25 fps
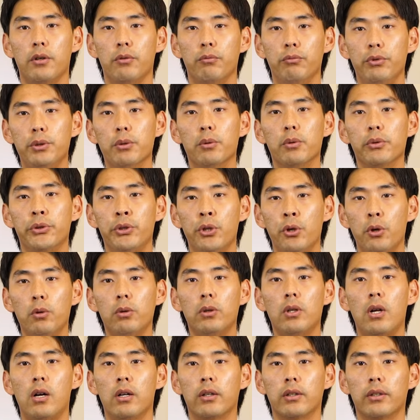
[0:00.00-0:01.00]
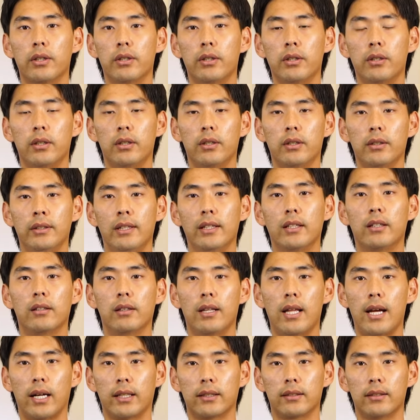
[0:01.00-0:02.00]
we will no longer
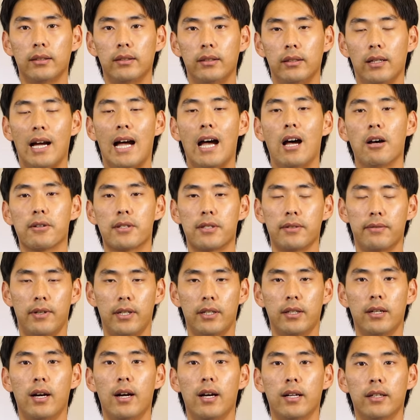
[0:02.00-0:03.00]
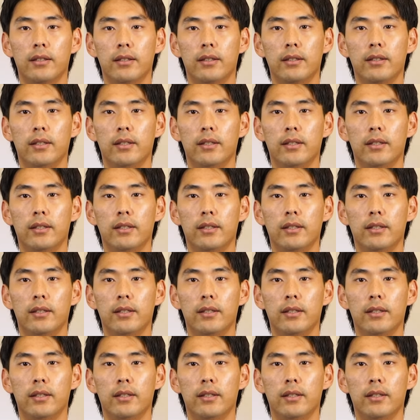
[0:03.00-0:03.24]
neglect the house of our God.